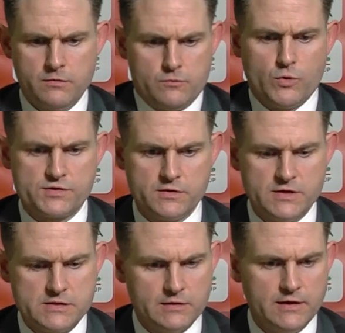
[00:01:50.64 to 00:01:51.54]
Wasn't an
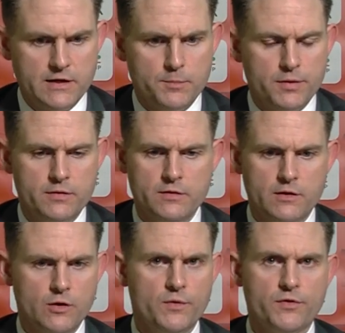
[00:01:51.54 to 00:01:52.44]
easy lead up, you
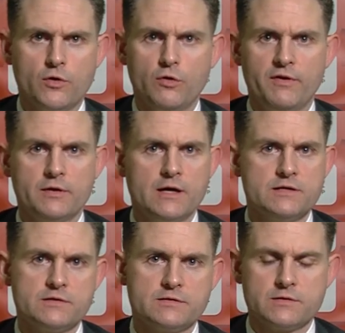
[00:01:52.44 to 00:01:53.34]
know, with the COVID
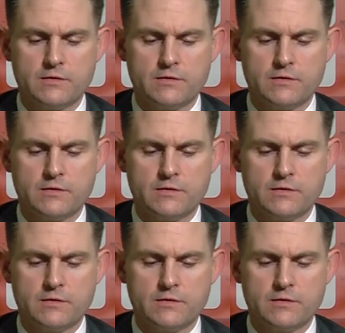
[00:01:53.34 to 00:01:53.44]
cases,